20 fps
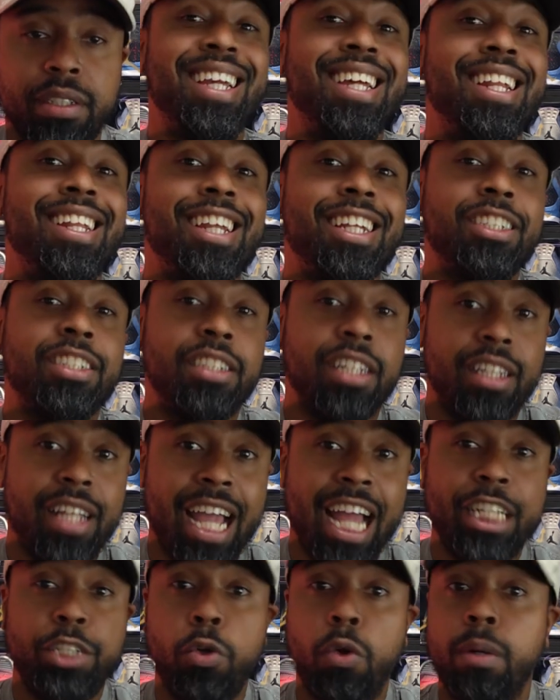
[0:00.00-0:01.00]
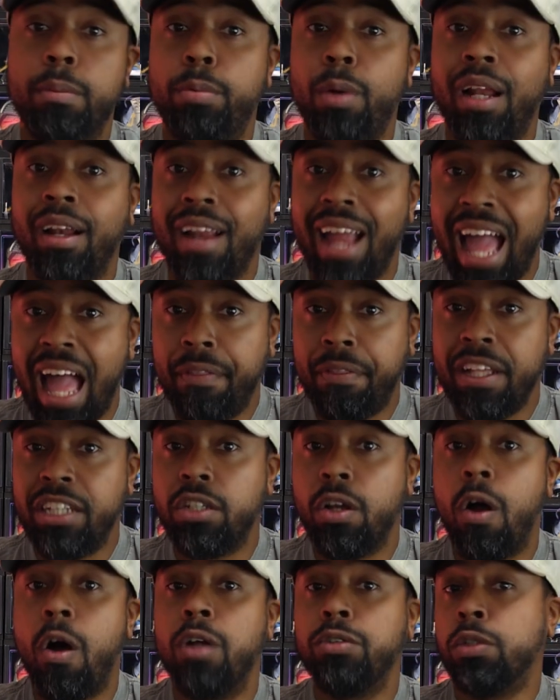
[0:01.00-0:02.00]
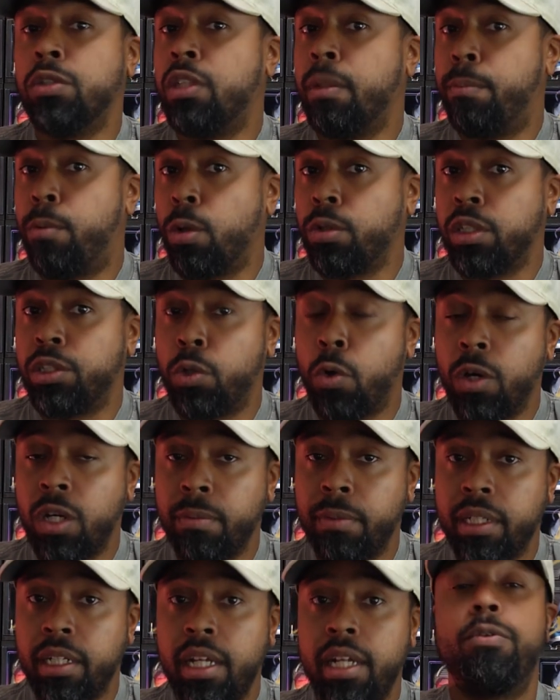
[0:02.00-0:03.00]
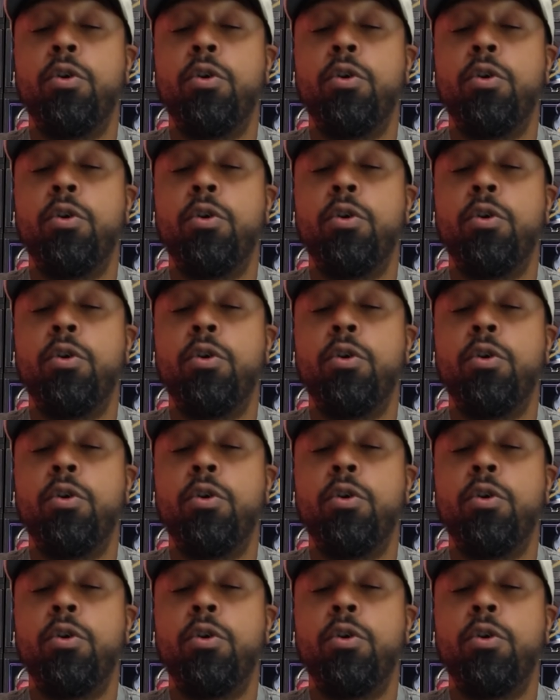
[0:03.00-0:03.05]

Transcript: In addition to that, Jordan Brand athletes also support the tournament.